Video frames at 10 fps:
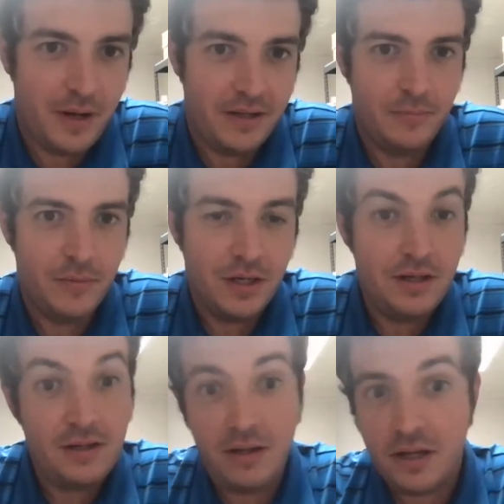by them,
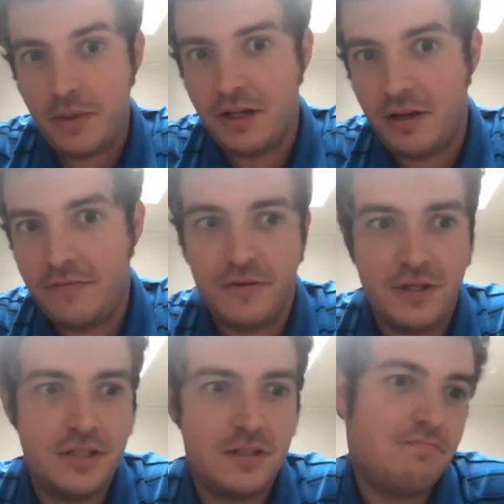like my love for
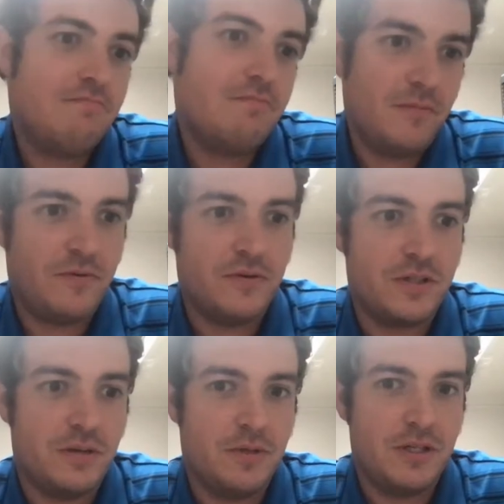these for
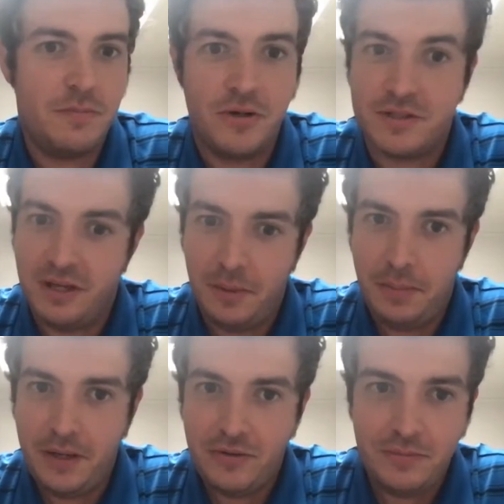some of these books that I'm
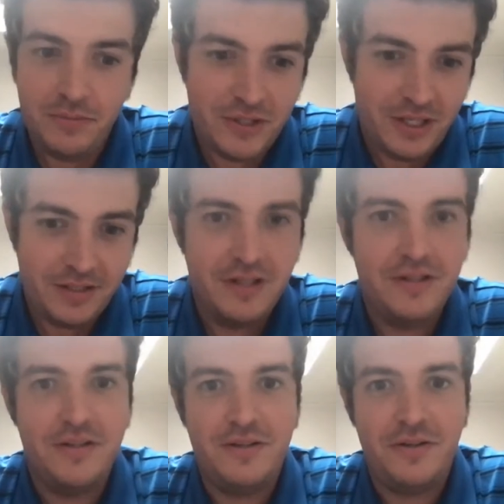about to present.
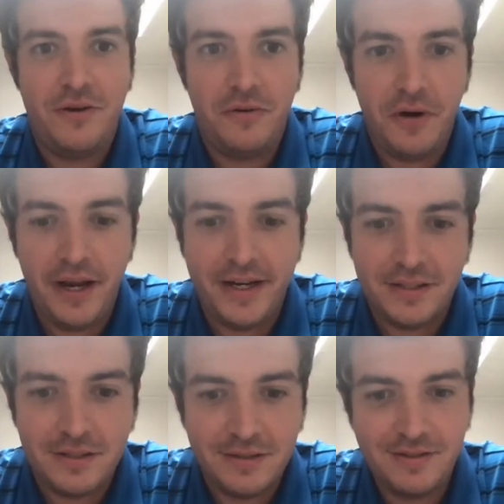All right,